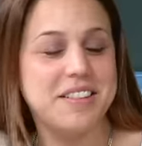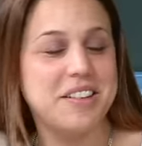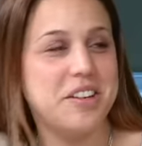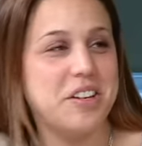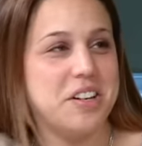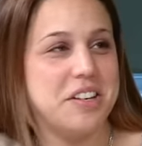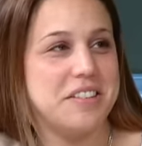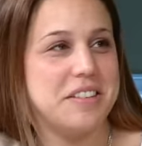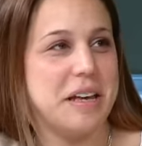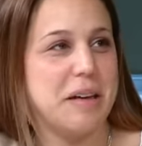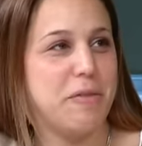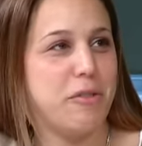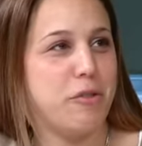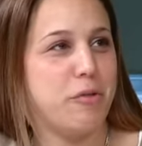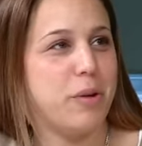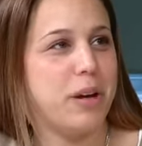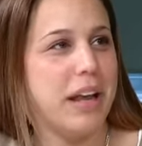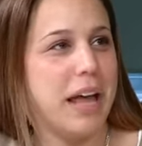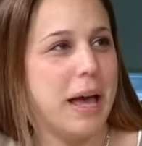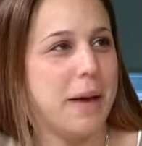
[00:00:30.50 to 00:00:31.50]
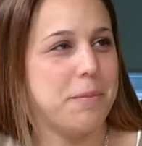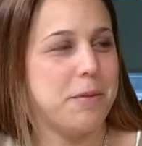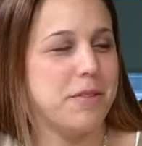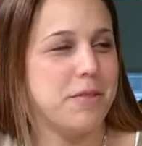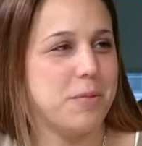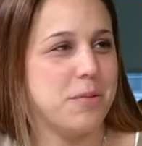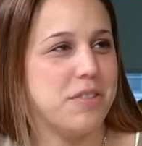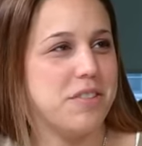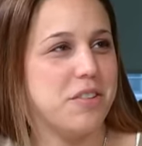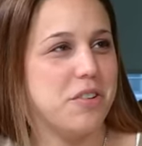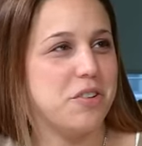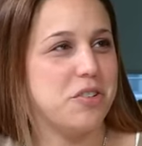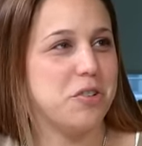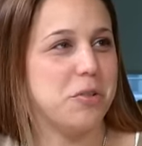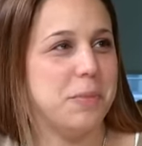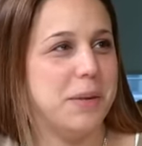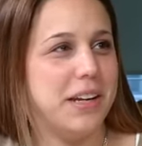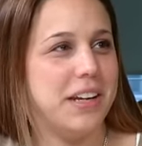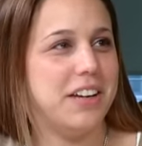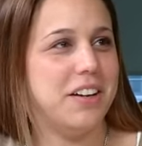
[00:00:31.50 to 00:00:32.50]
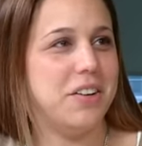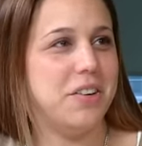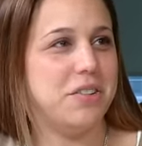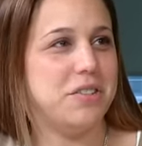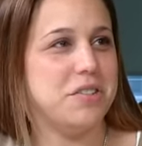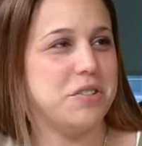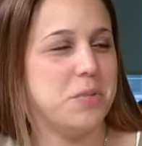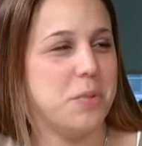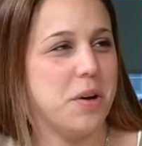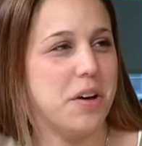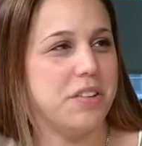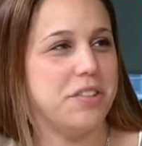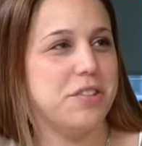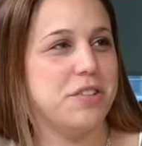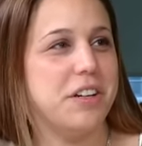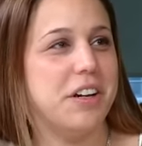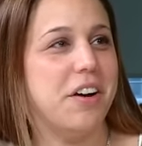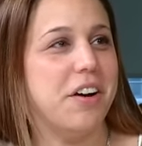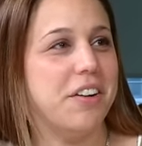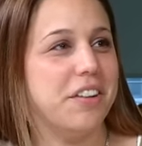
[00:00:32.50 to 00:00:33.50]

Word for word: is a good example of what happens when social media goes to Wall Street.